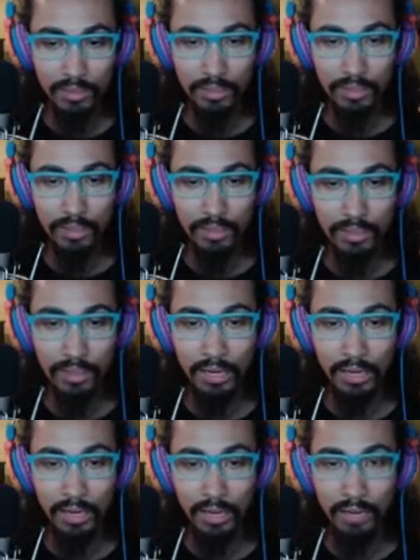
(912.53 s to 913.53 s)

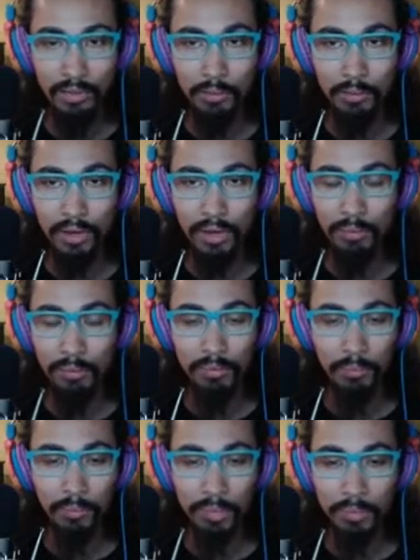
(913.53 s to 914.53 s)
Like, I
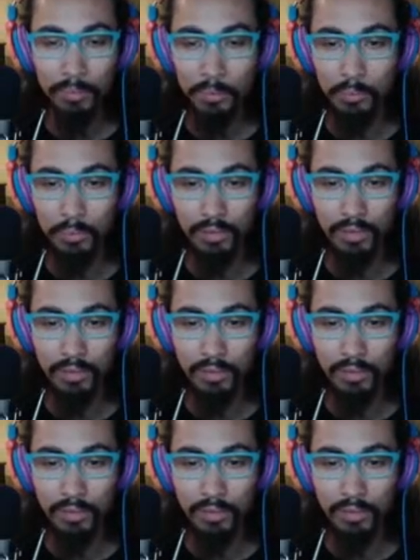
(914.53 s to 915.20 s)
probably spent,